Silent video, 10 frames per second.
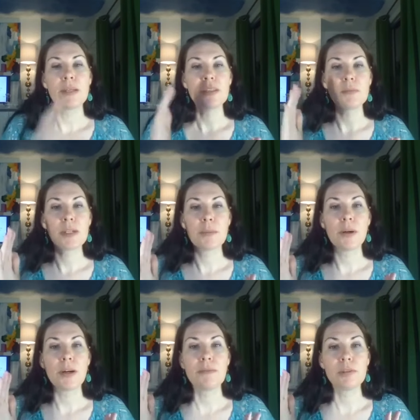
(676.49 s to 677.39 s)
in
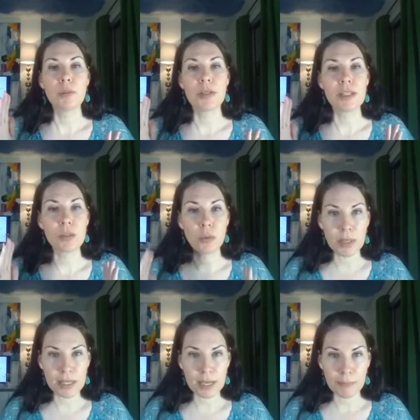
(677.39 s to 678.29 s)
September of
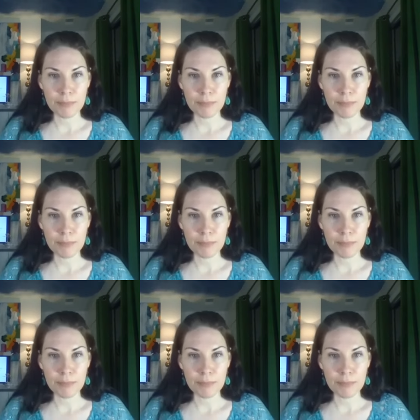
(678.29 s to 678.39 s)
2020.